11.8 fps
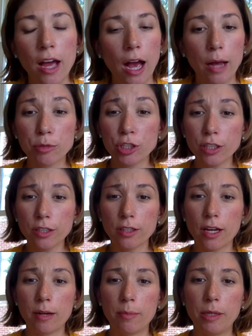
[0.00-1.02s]
I'm sure a
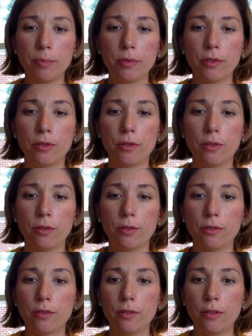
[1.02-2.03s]
lot of people
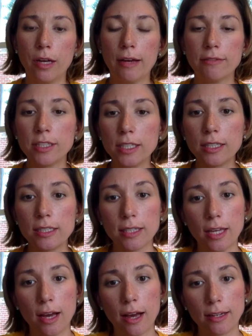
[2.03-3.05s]
have seen these
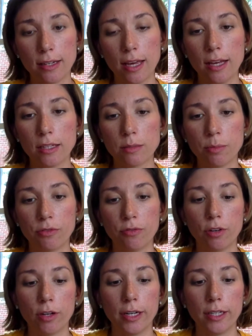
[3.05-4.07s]
kind of cakes
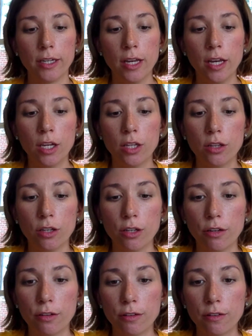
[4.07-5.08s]
before, and
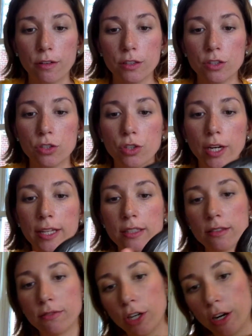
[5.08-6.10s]
the strands of
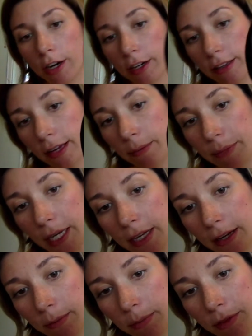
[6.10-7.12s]
yarn that make
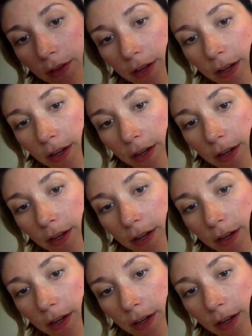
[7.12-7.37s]
up the